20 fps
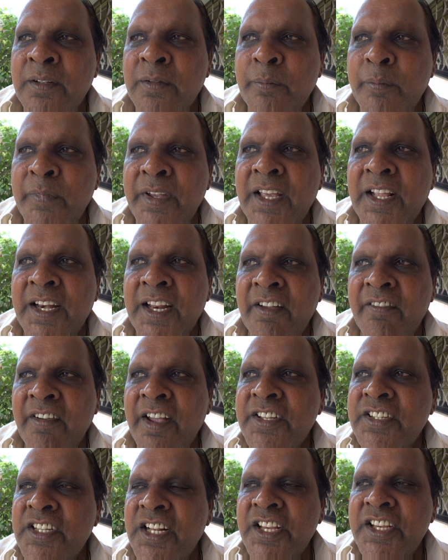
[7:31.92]
Mere
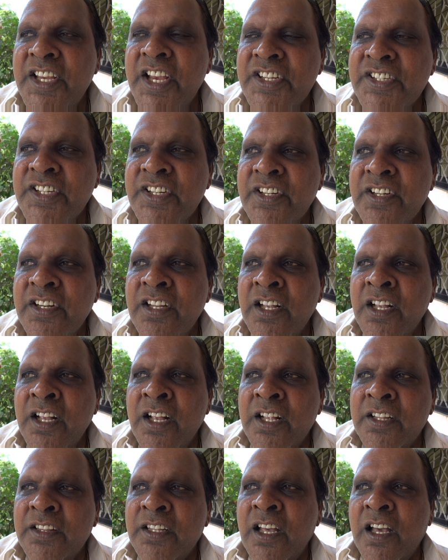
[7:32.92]
evangelization
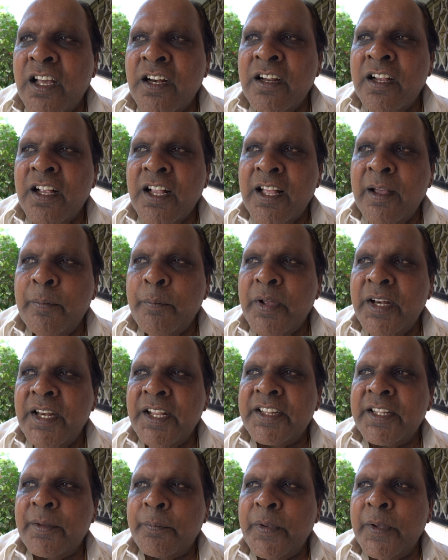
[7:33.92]
nor
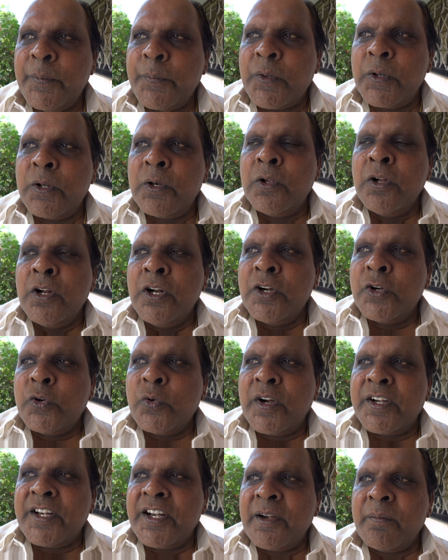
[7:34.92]
compelling the people
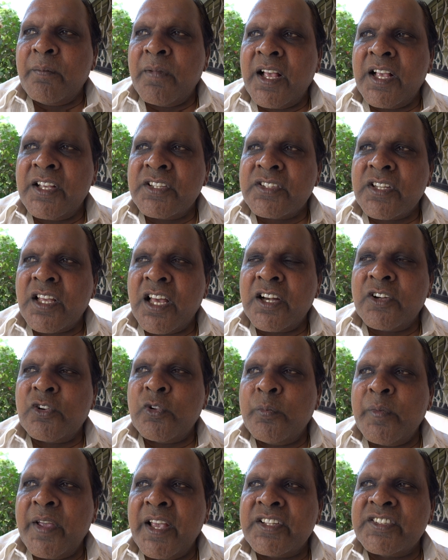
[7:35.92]
to attend mass or
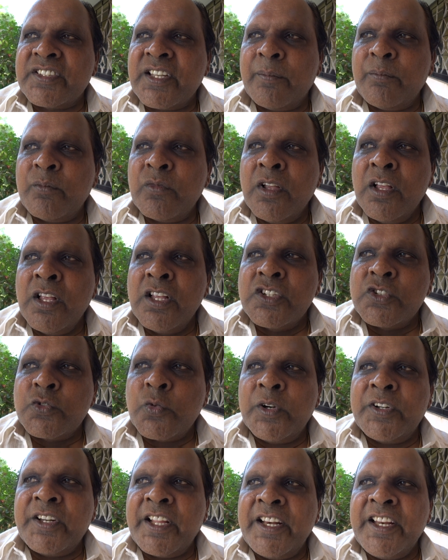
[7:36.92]
to make some
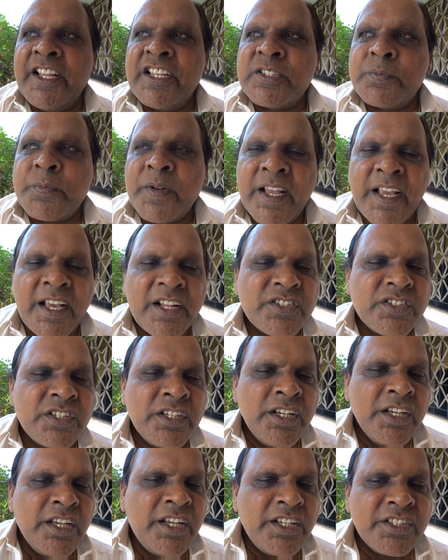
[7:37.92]
spontaneous prayers
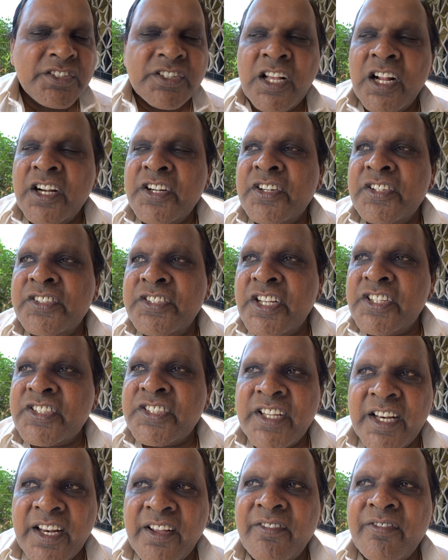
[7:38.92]
is not
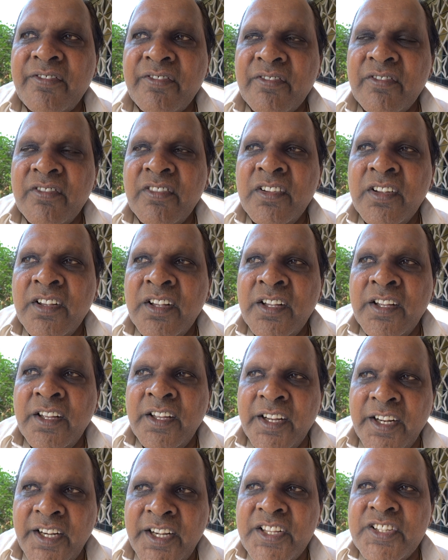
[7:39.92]
just enough.
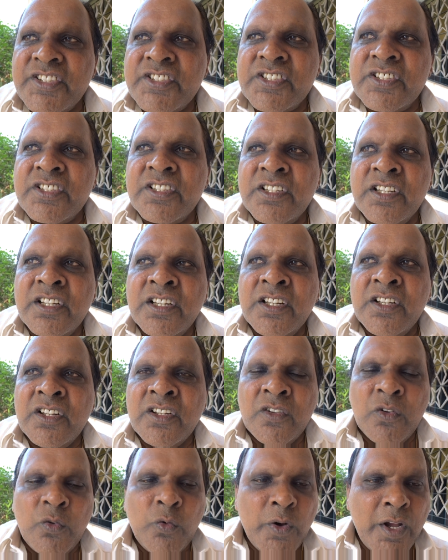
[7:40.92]
It is,
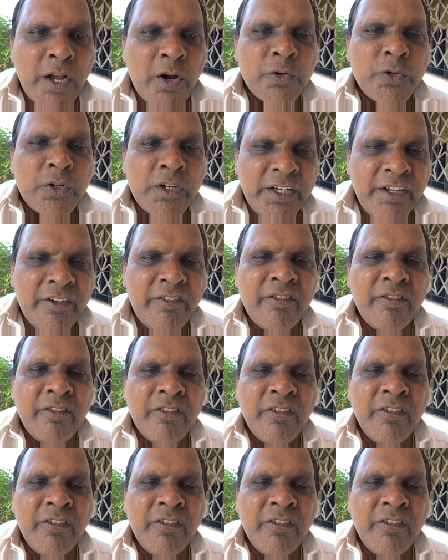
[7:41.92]
we have to live